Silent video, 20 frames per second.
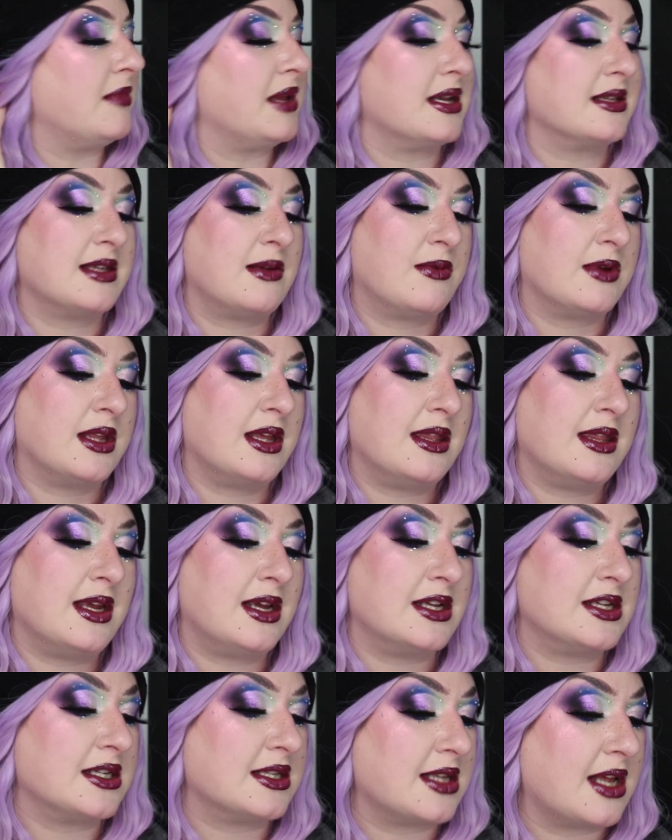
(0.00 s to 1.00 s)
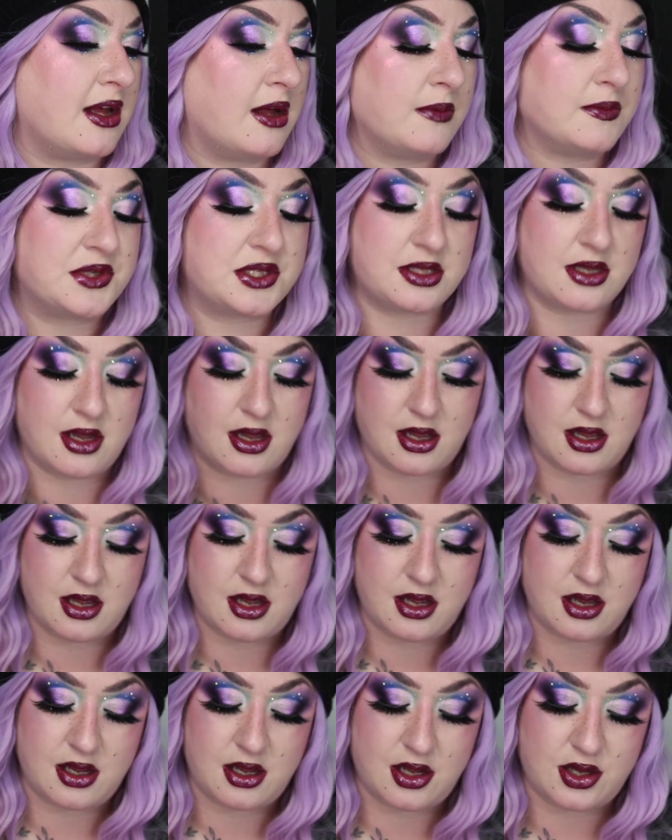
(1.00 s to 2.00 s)
because I really think it just helps
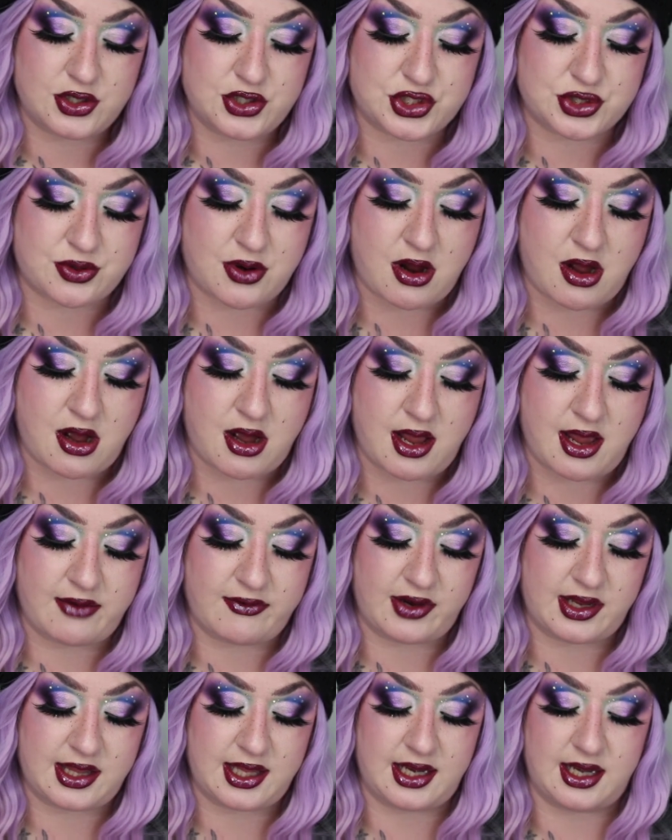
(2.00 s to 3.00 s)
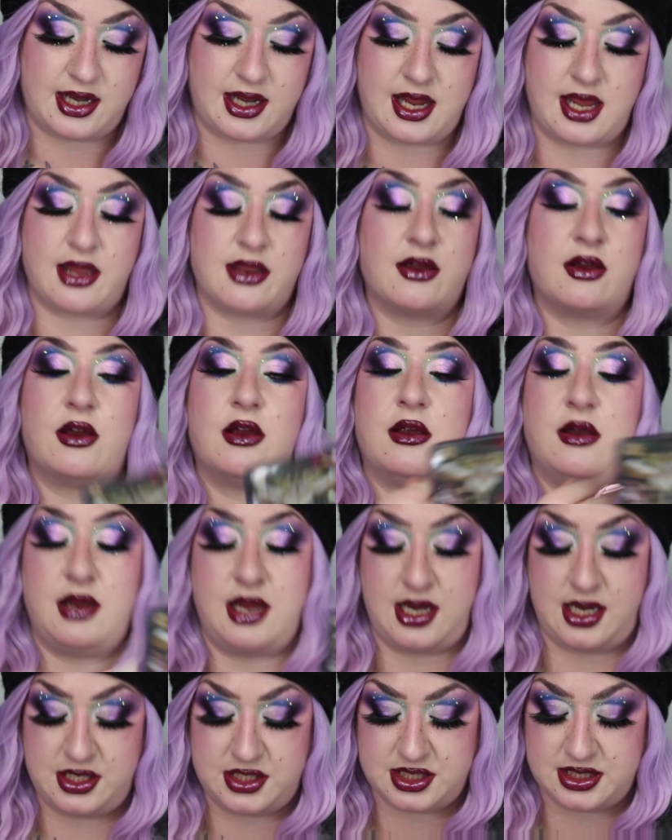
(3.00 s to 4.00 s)
draw everything together,
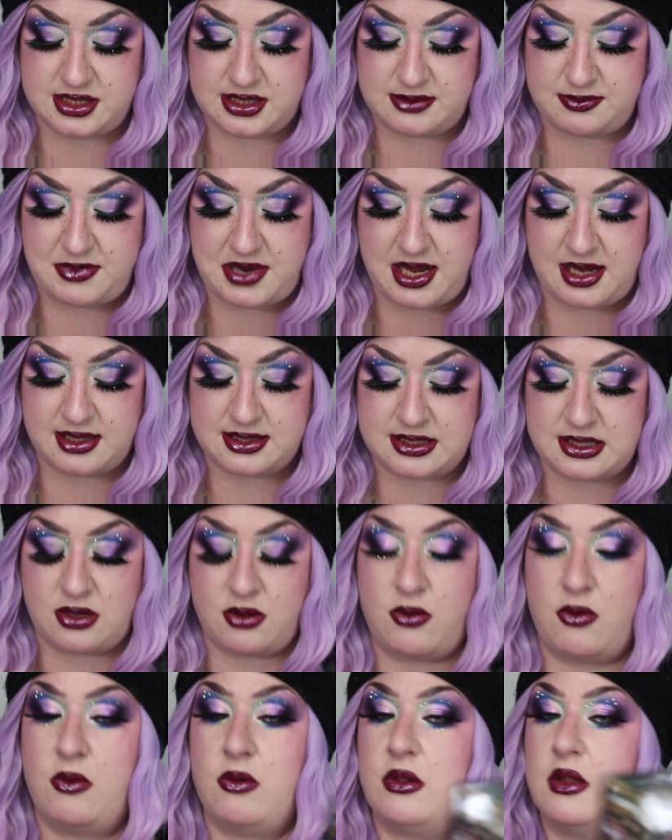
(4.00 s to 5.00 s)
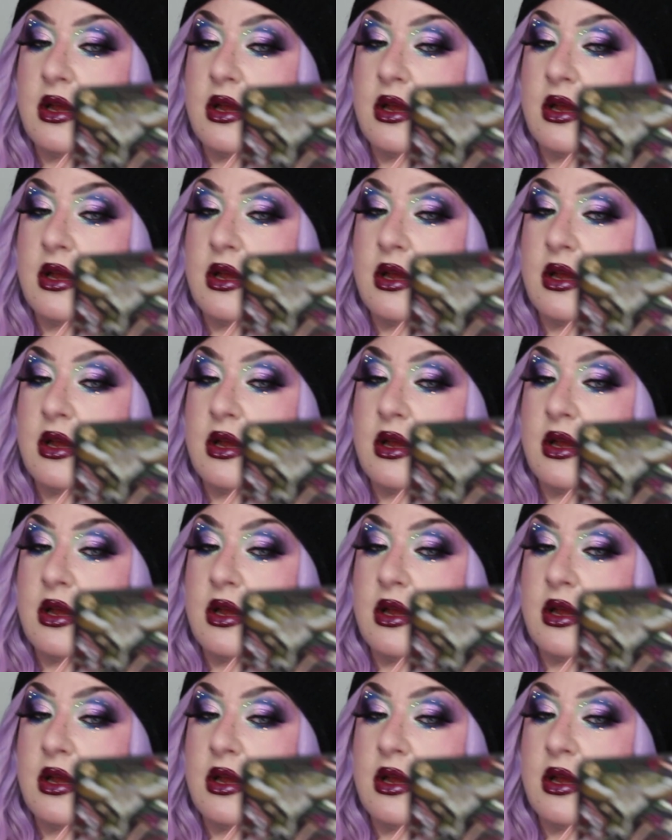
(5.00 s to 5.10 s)
and it just makes the whole